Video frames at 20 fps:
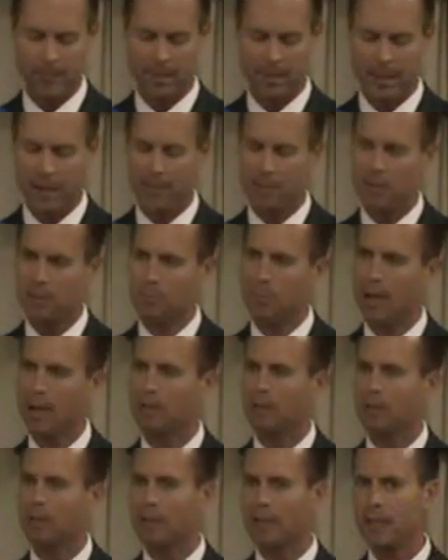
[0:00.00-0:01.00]
I
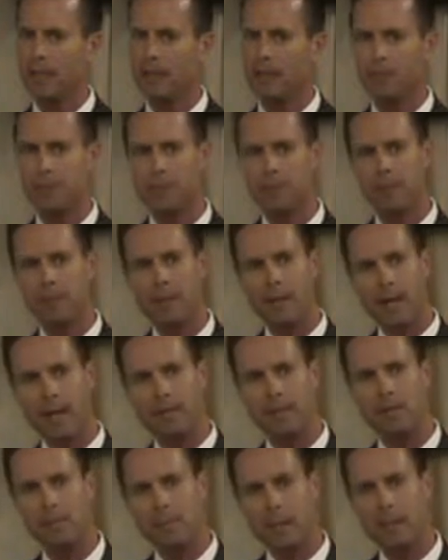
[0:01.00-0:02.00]
respect your leadership and I
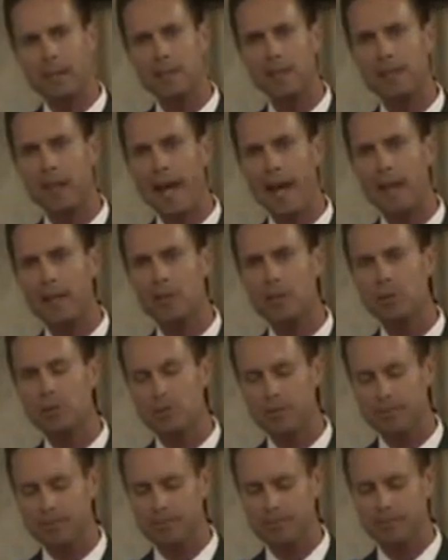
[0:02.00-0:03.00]
respect your
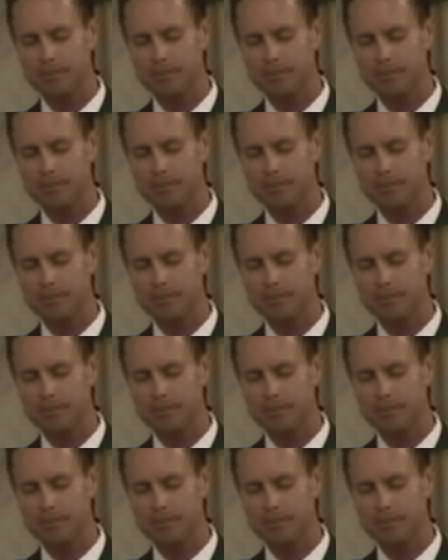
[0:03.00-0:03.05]
knowledge.